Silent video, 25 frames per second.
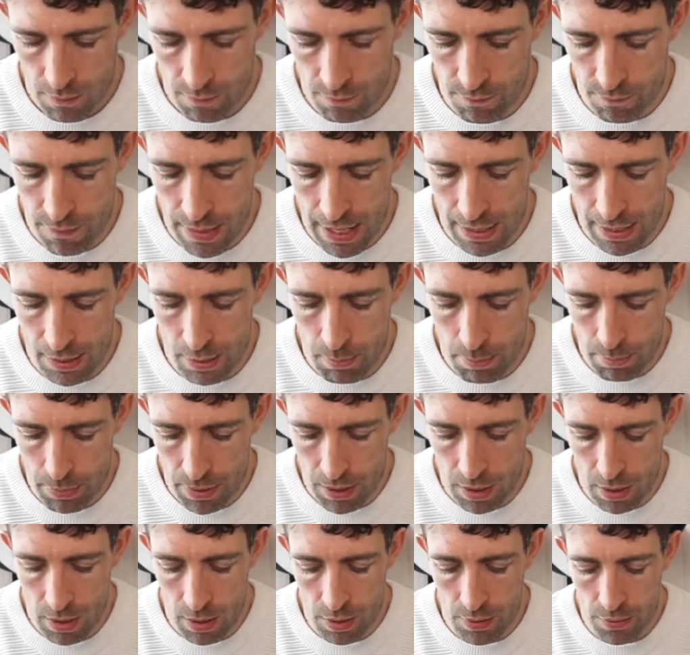Valid
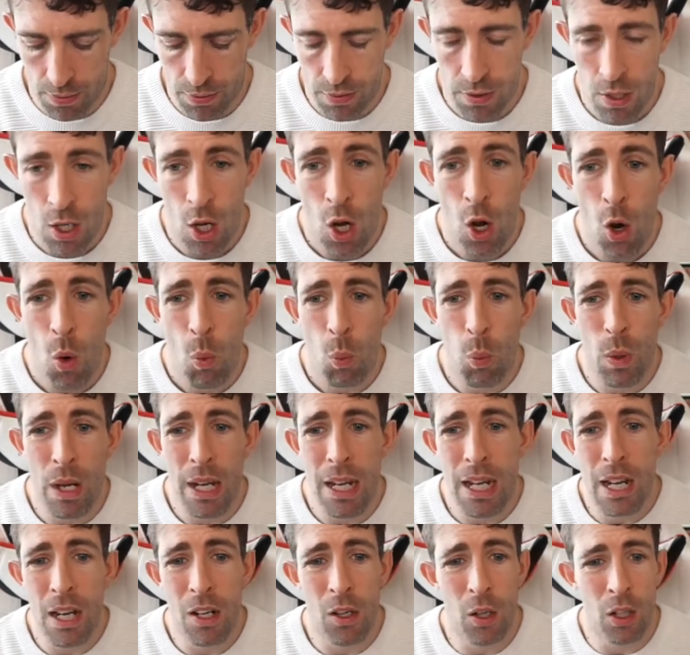paths.
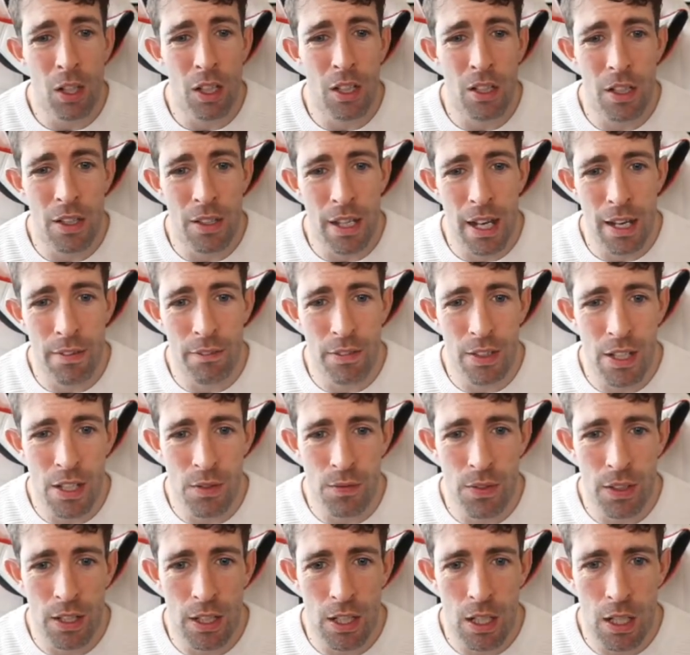We are not going to do that for this
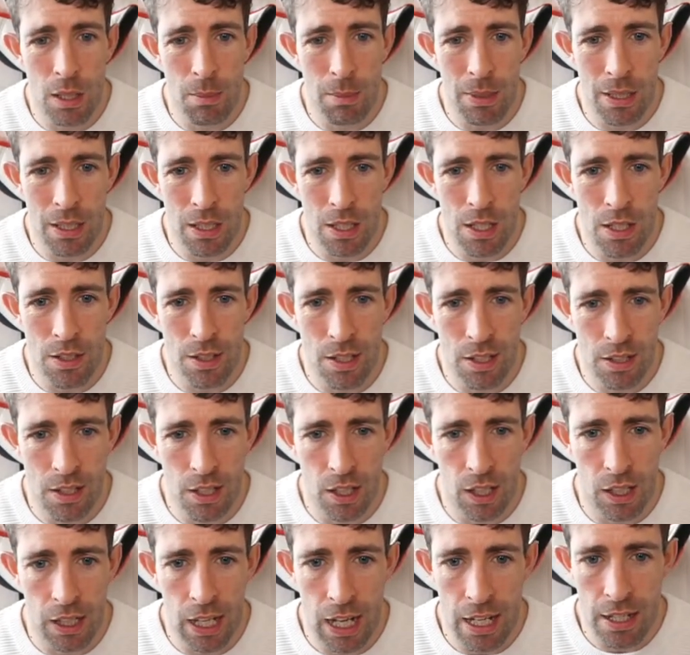video because it's going
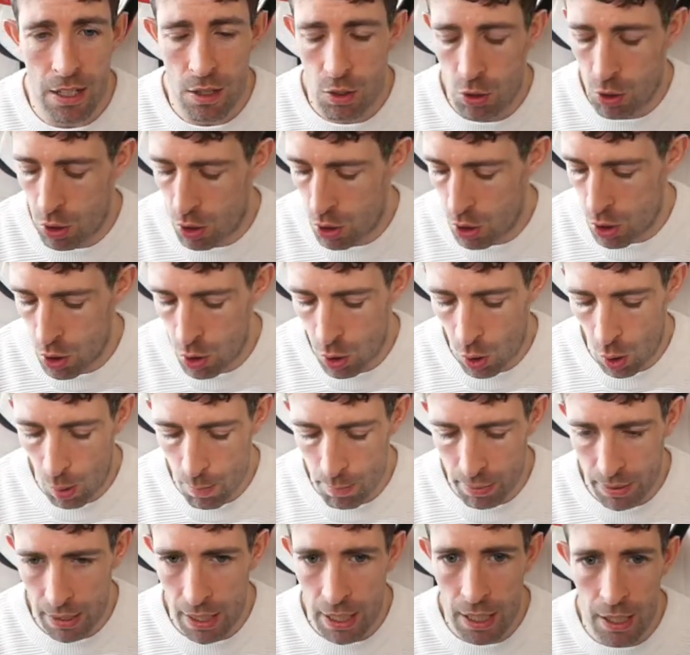to get too
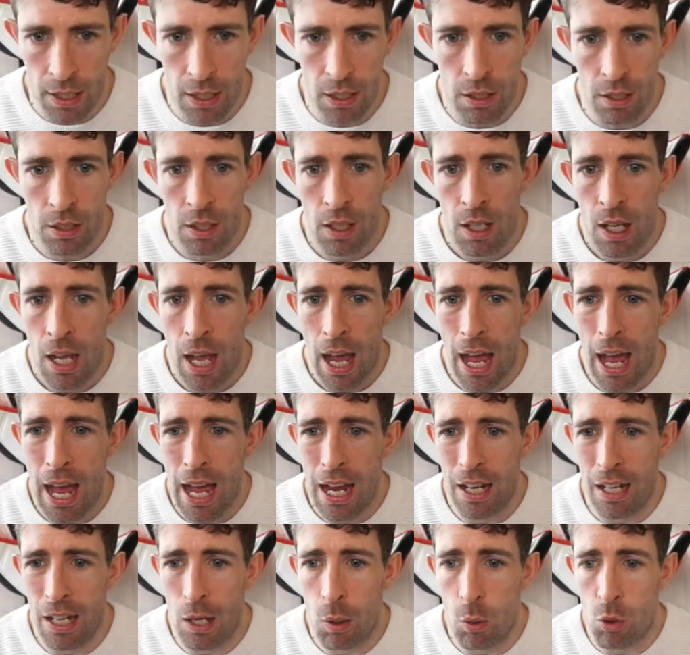complicated
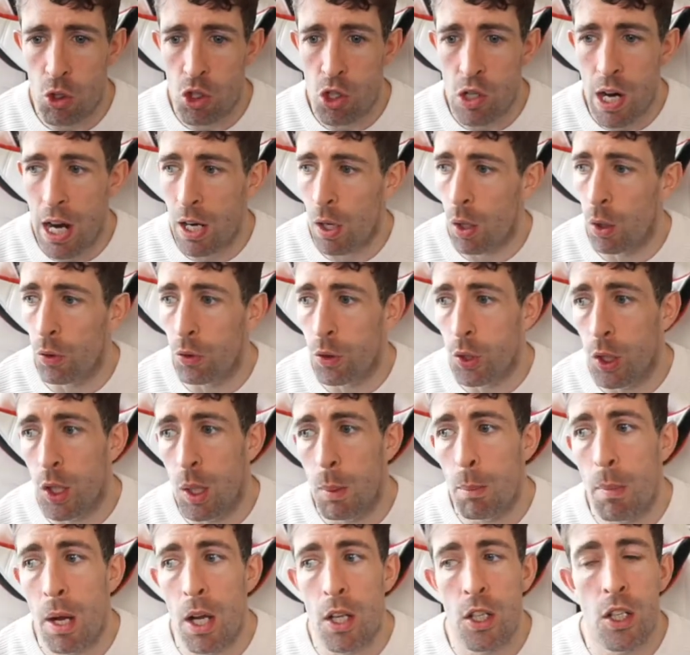and it will drag on too
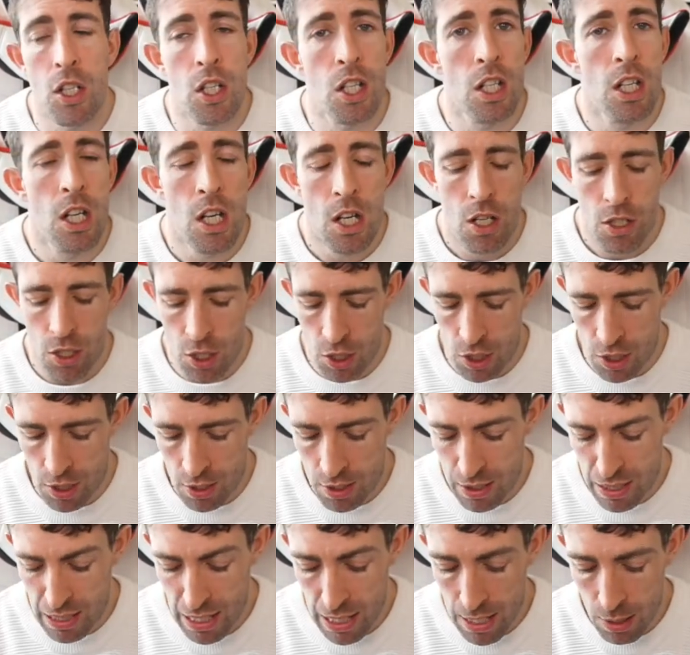much. So
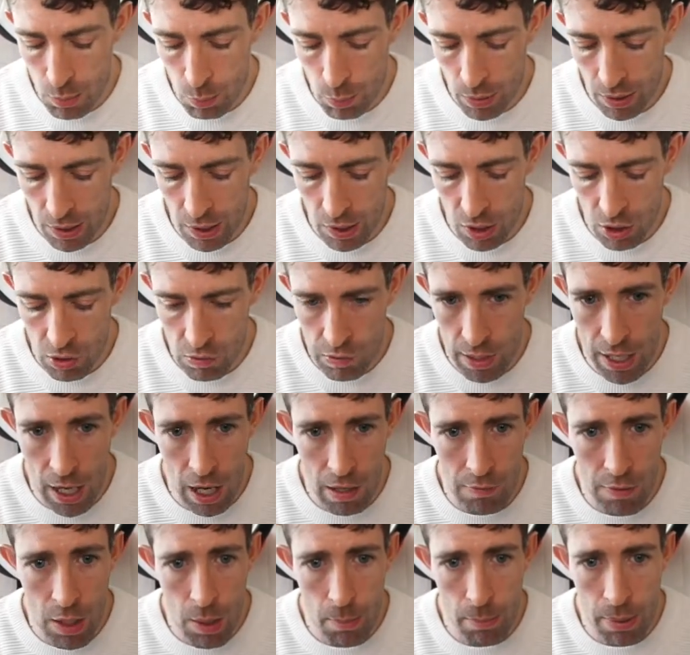instead, we're going to create
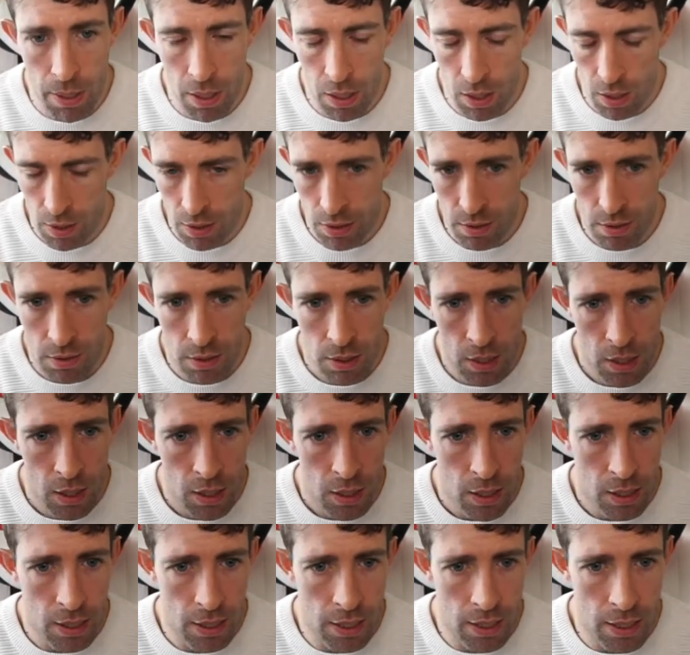our own paths.
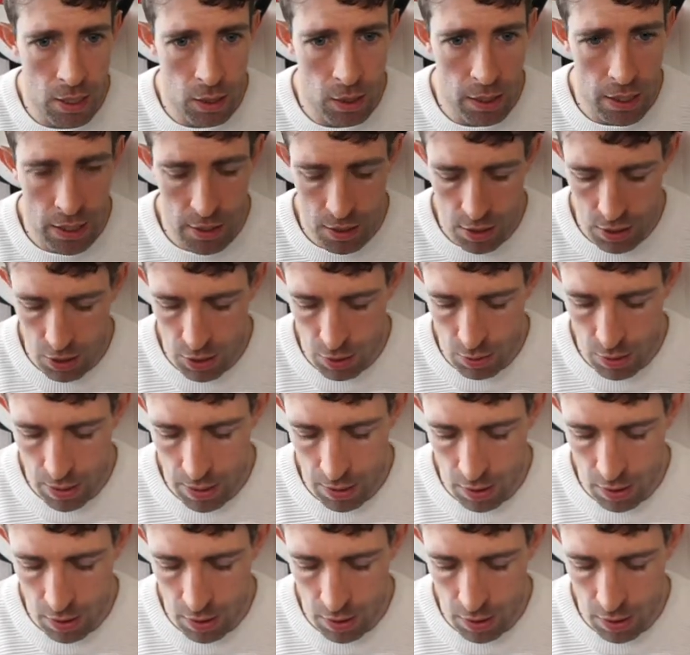Now let's just do a